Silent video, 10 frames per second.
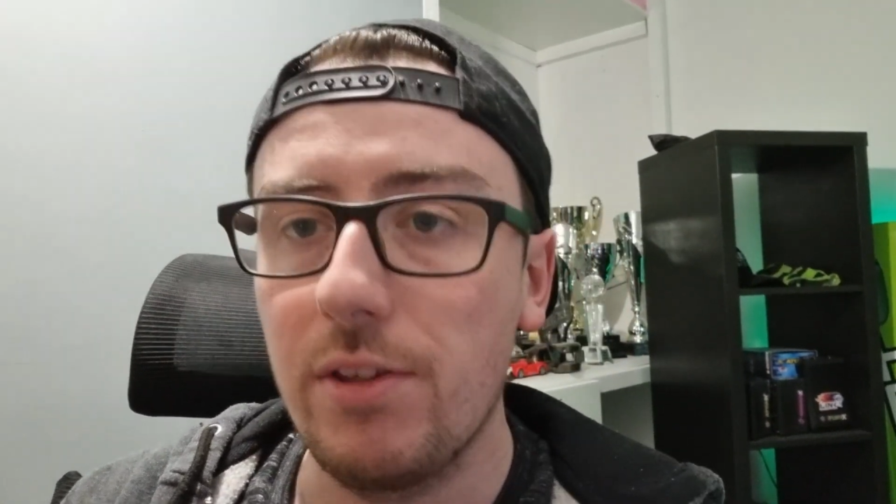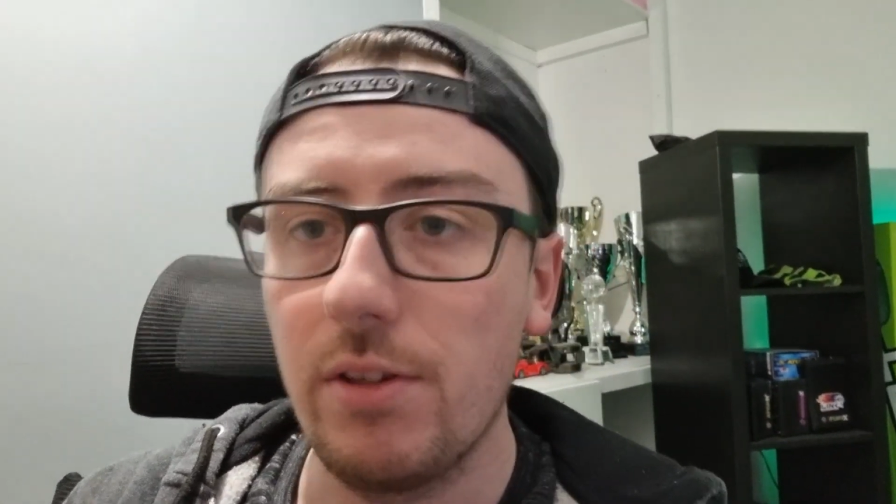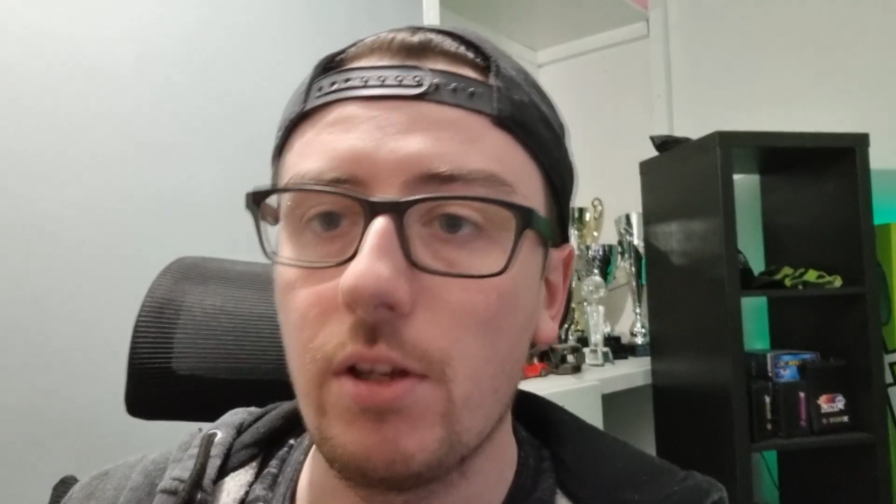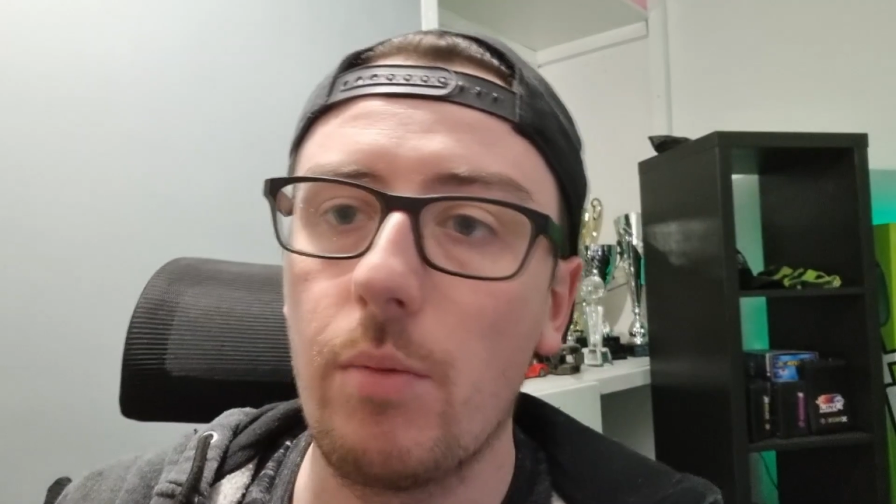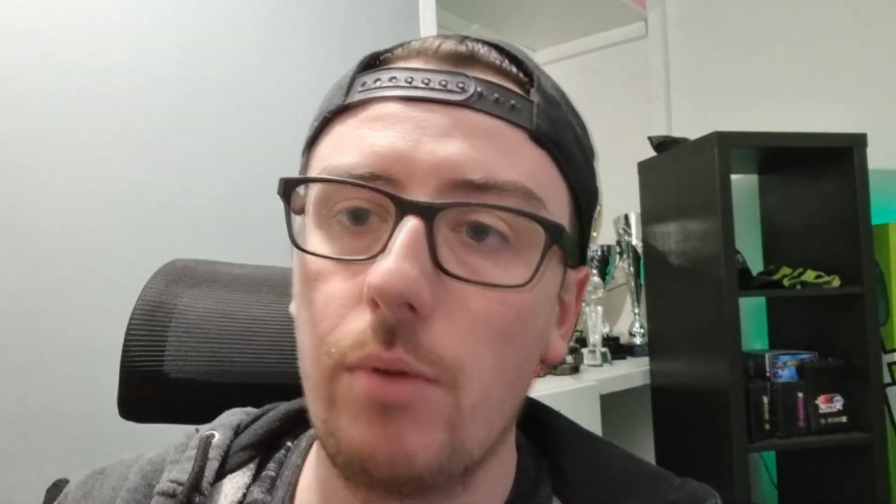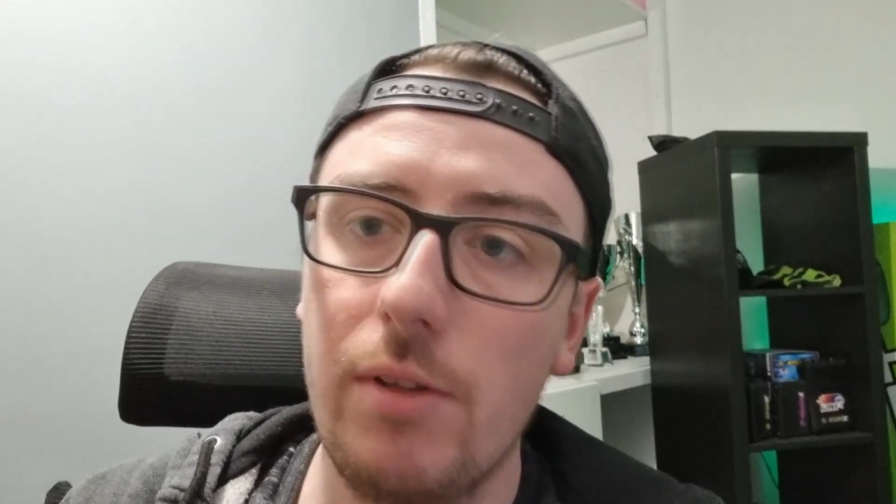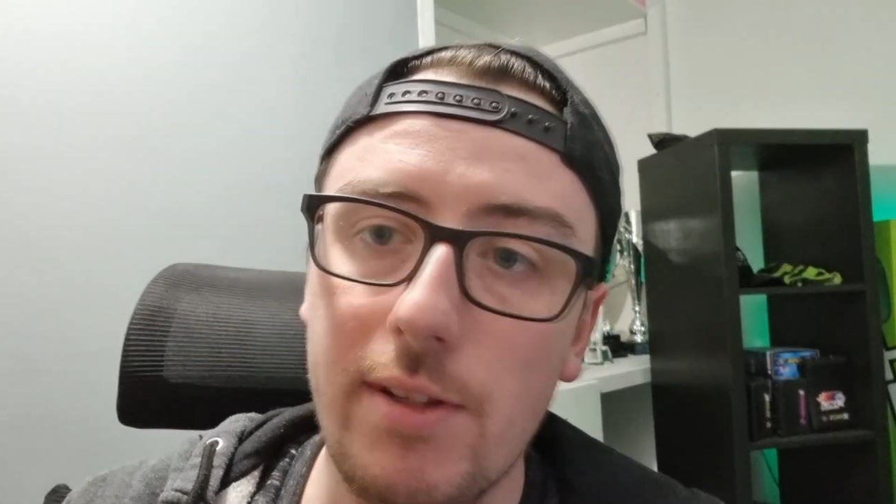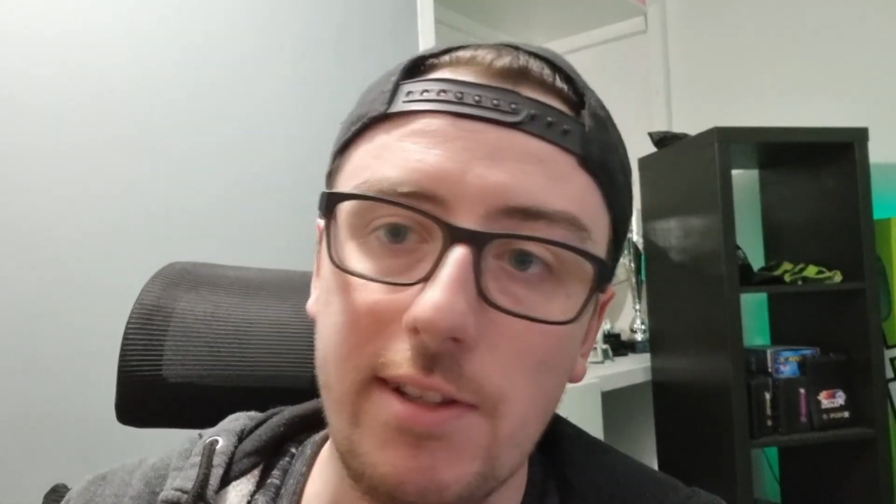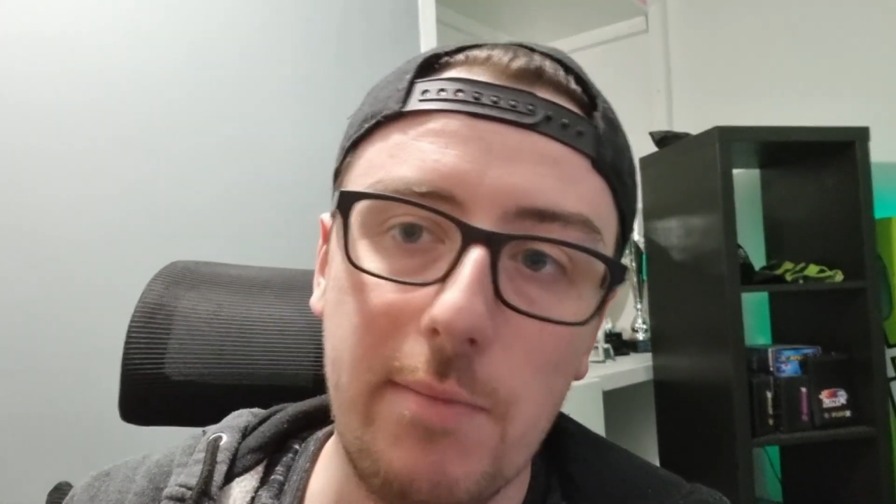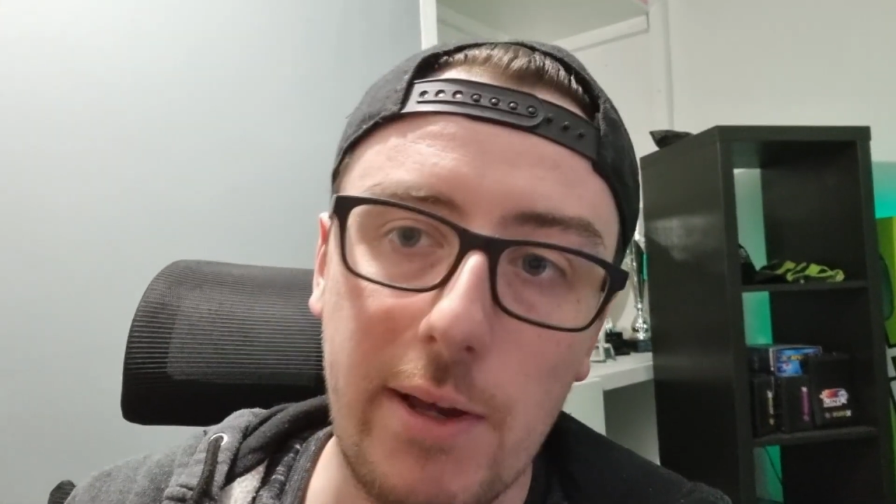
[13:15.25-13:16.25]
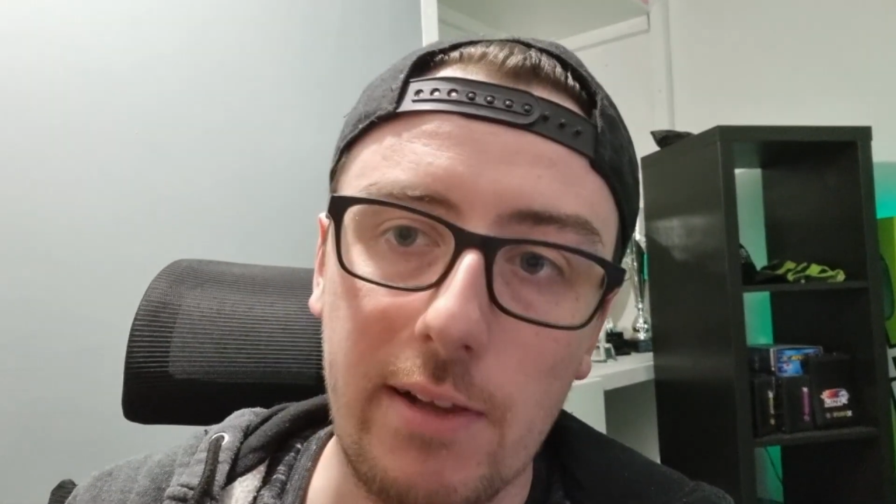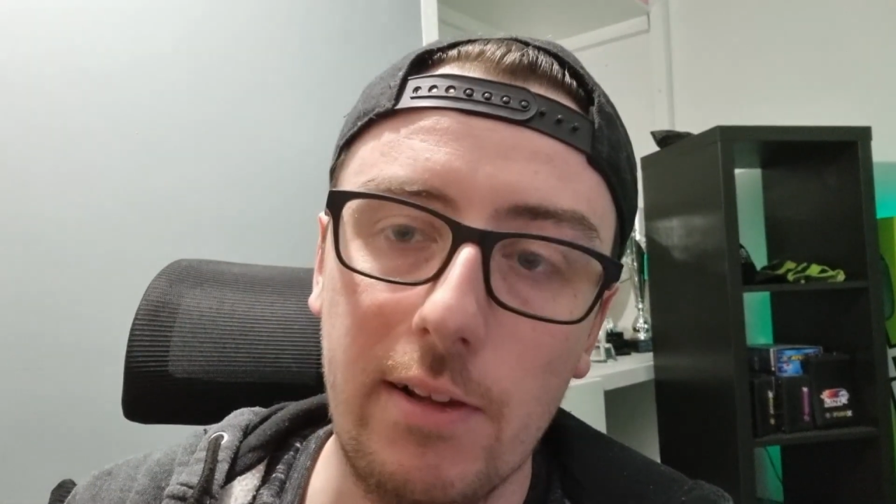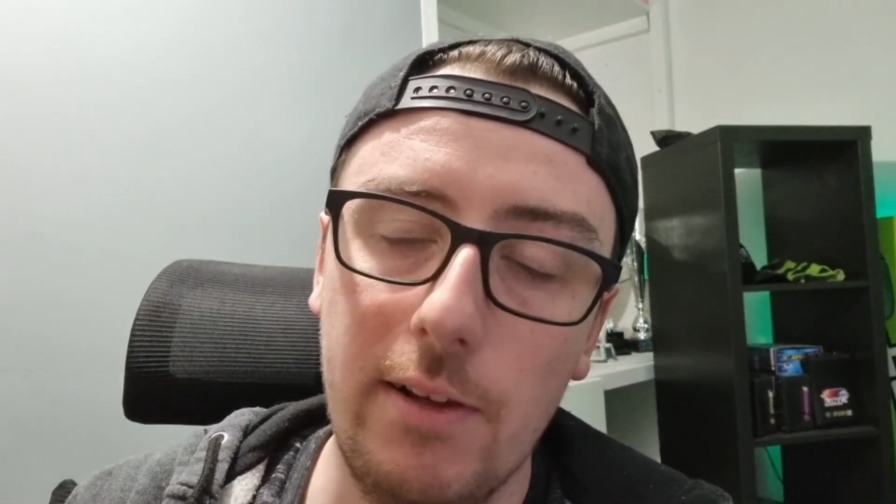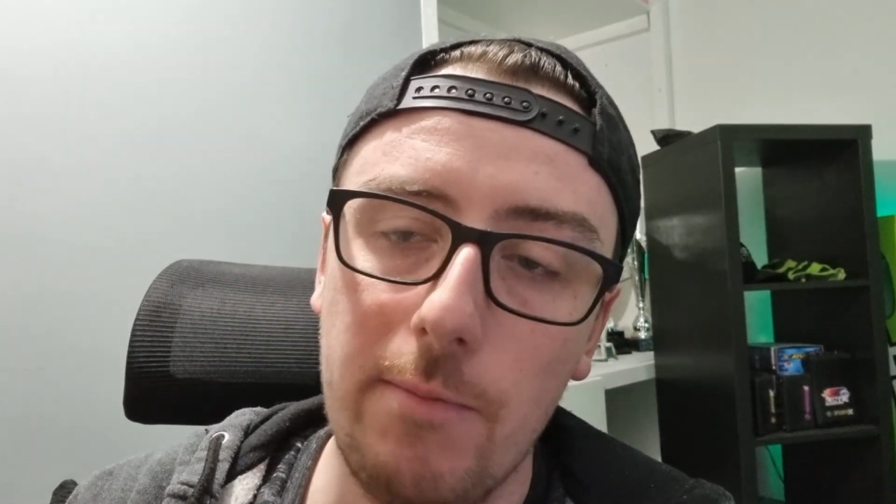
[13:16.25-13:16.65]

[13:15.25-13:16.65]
to the top 16 battle.